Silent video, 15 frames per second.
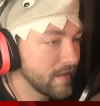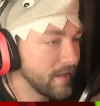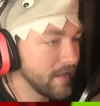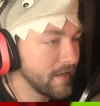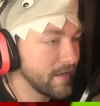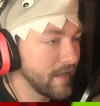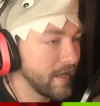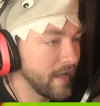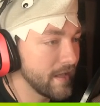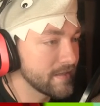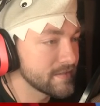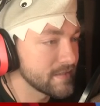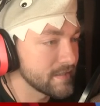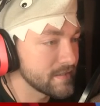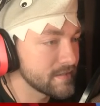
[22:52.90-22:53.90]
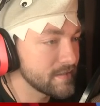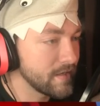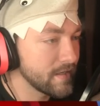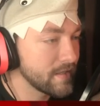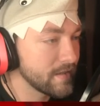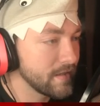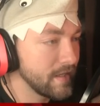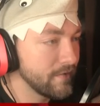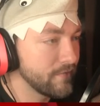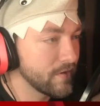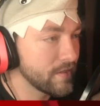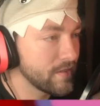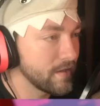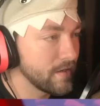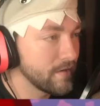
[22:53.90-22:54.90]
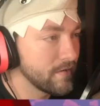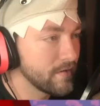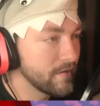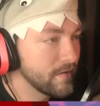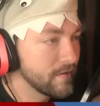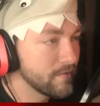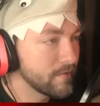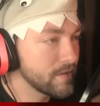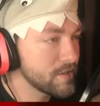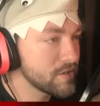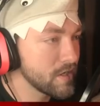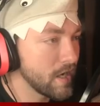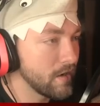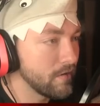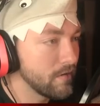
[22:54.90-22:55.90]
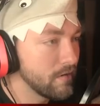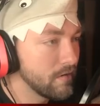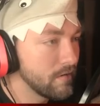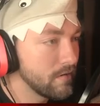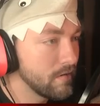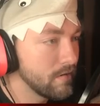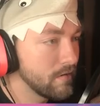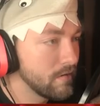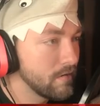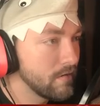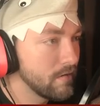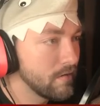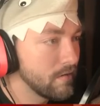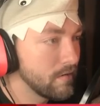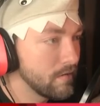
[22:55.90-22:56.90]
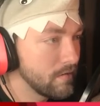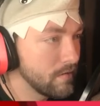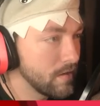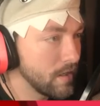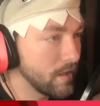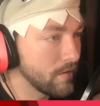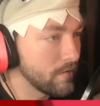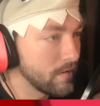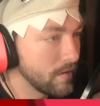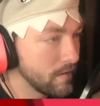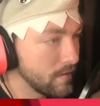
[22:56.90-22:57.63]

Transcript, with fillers: Get in that exit so I can leave with you. Where did you go? Oh.